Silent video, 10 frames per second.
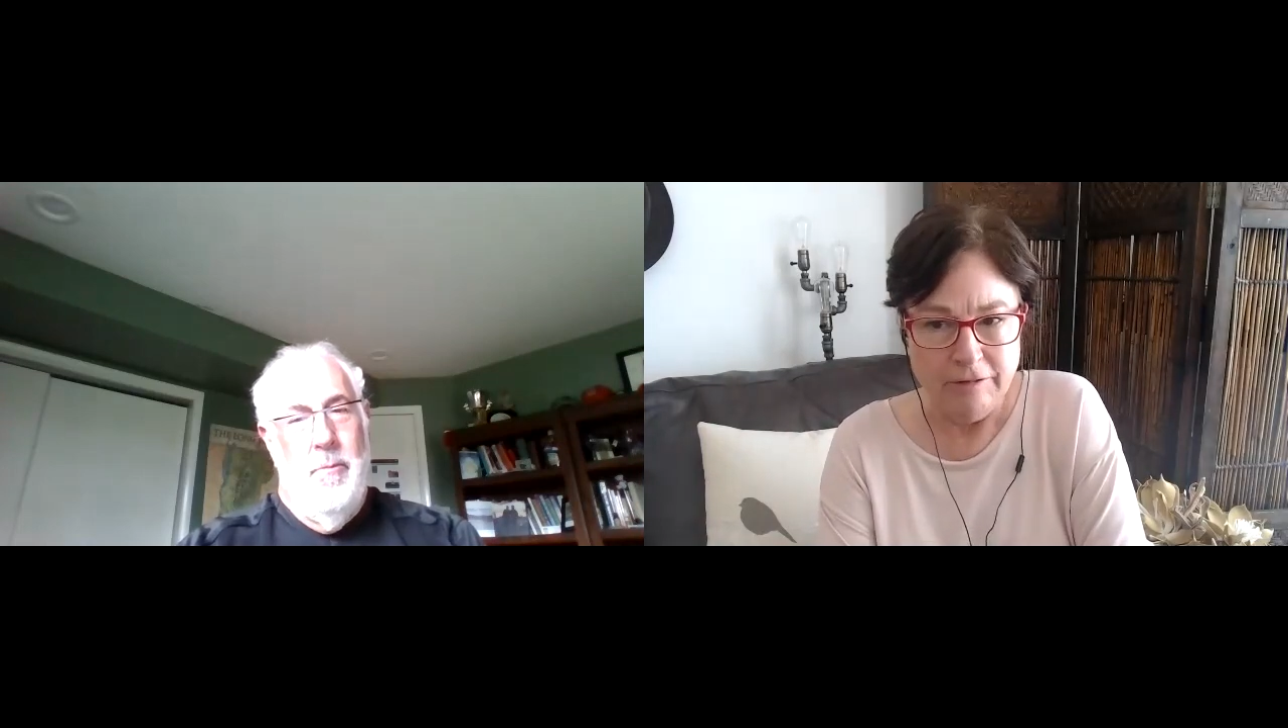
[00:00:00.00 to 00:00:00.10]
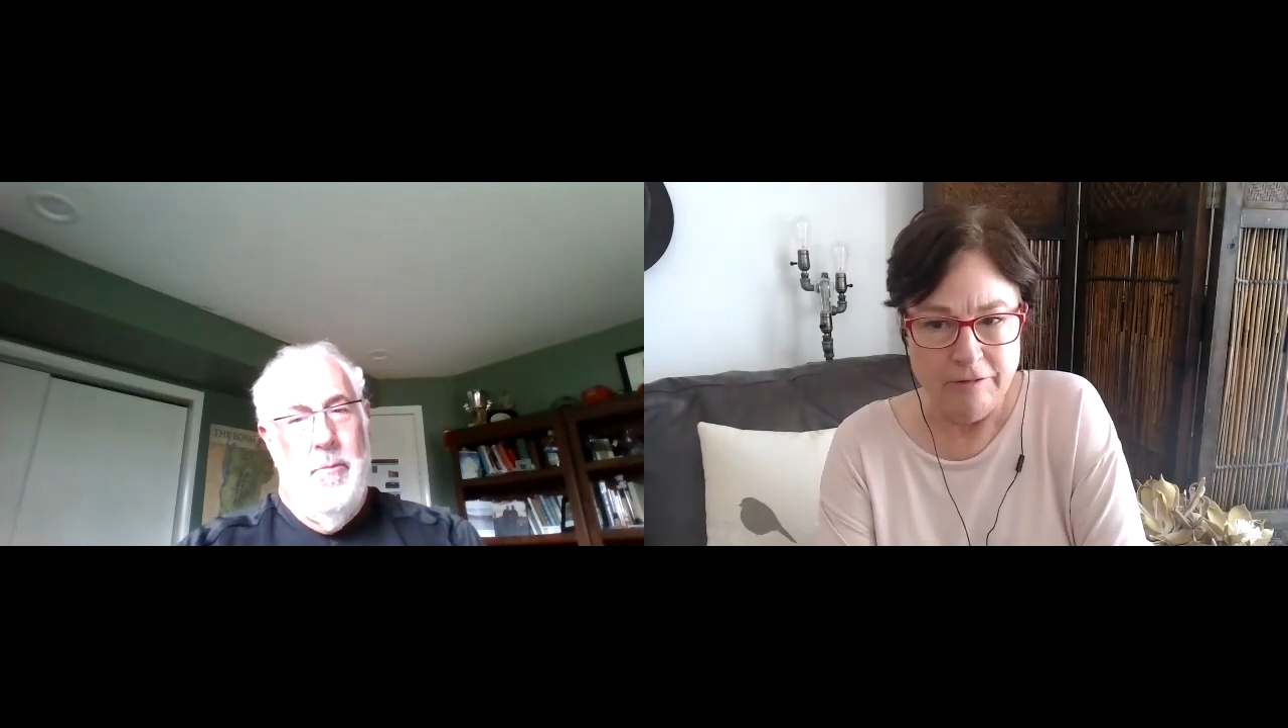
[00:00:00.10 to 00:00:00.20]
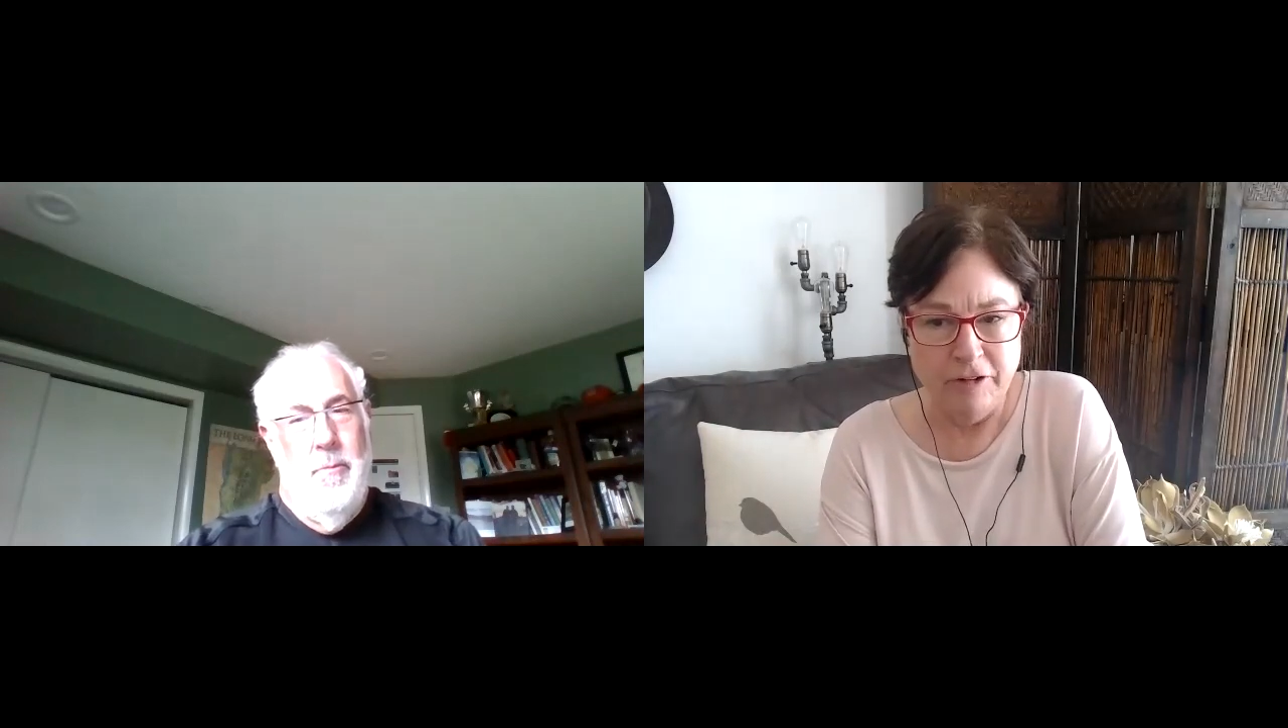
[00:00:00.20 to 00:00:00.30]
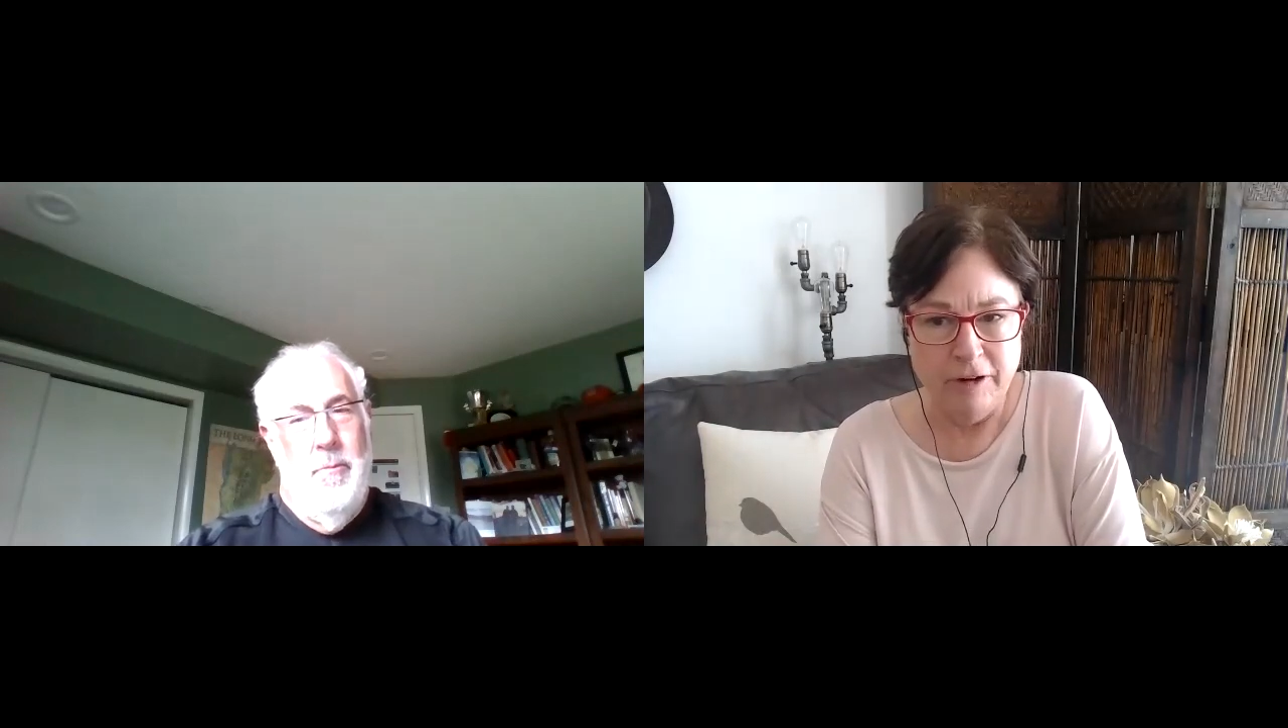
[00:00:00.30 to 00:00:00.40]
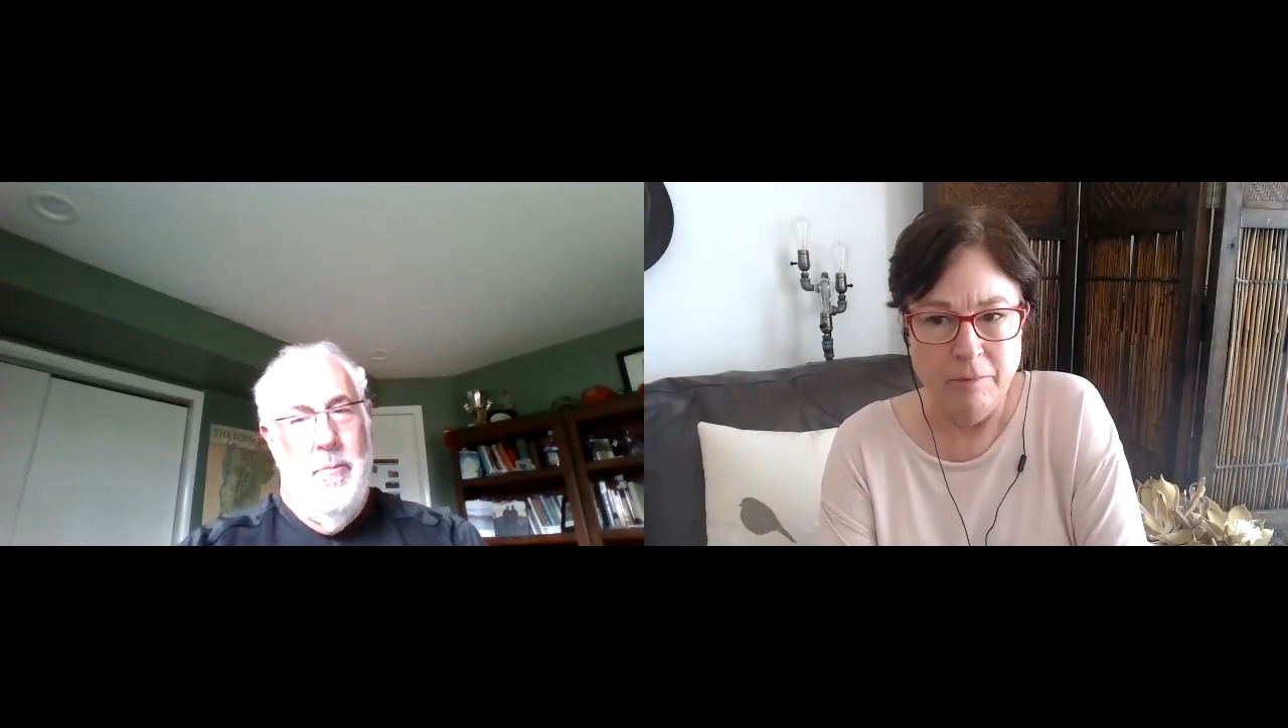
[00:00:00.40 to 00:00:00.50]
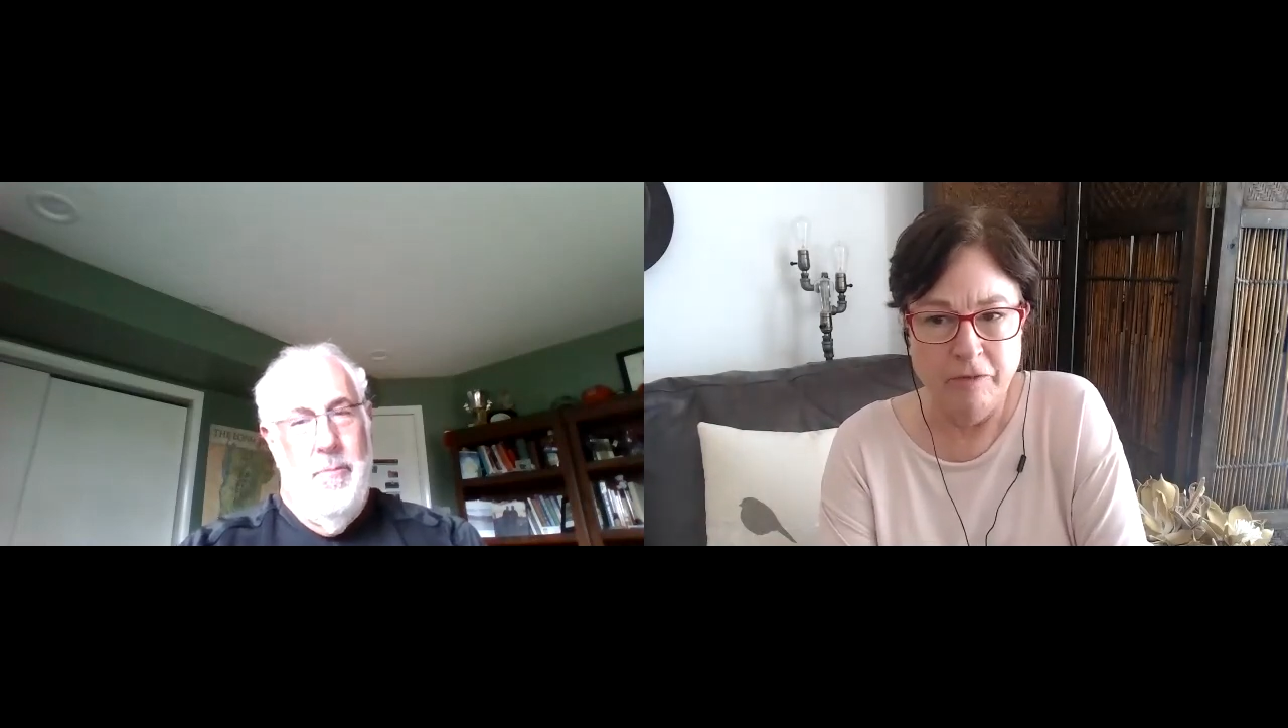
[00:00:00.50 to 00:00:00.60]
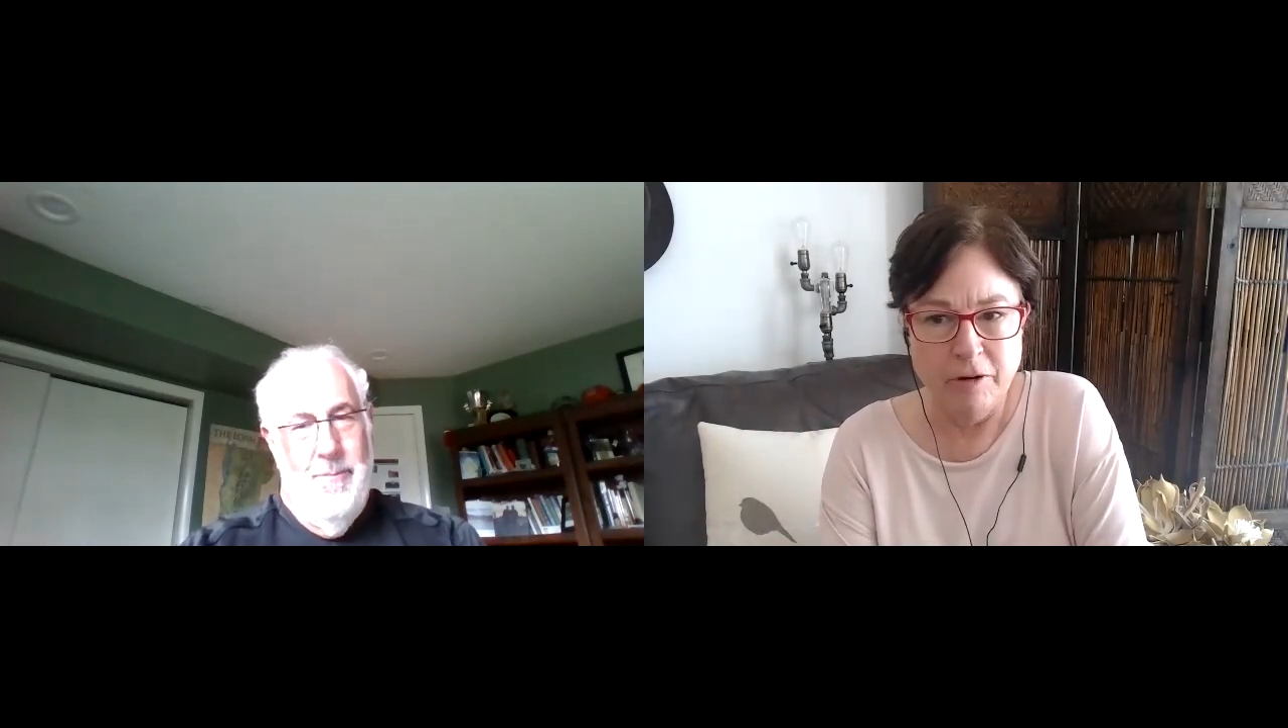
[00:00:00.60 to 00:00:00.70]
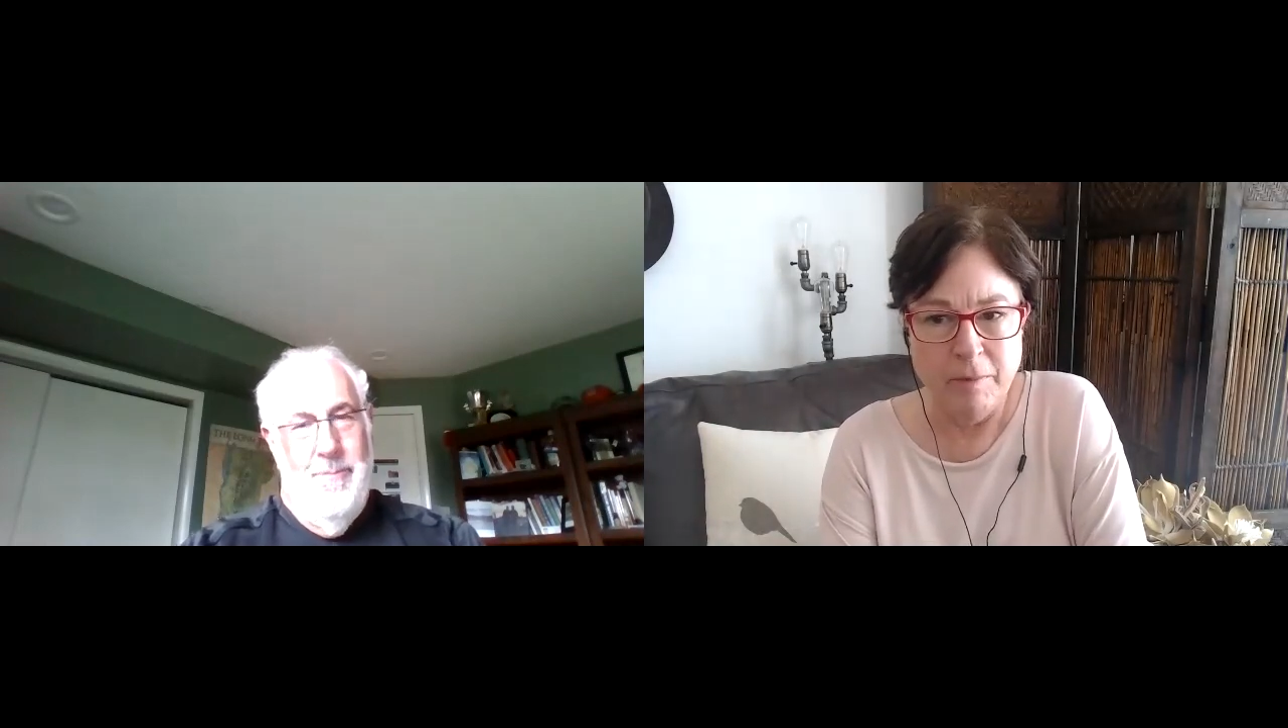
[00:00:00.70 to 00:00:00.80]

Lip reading: from